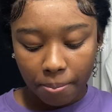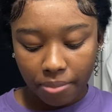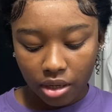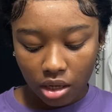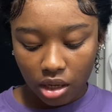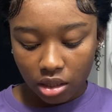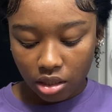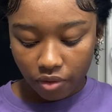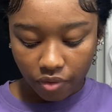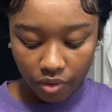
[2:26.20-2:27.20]
pull up
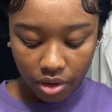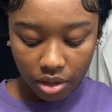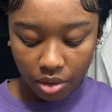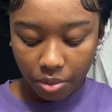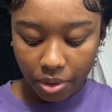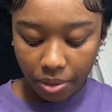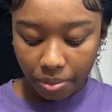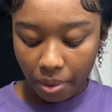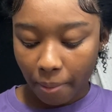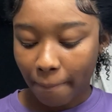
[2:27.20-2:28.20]
the front a little bit,
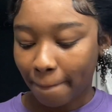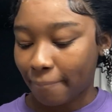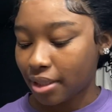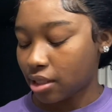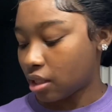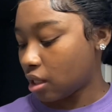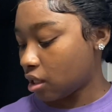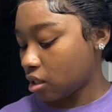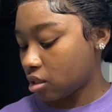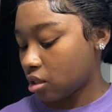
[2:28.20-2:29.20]
but the thing
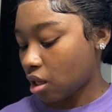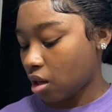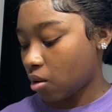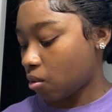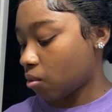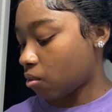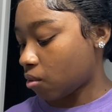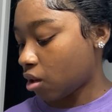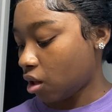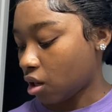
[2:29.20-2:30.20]
is I don't
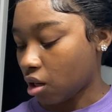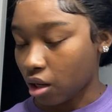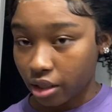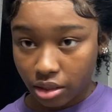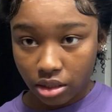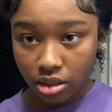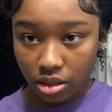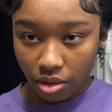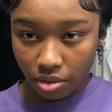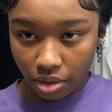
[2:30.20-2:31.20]
want the lace to
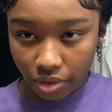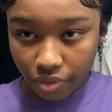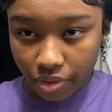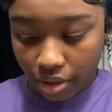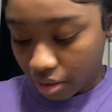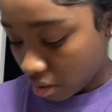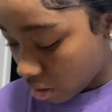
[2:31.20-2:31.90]
start lifting.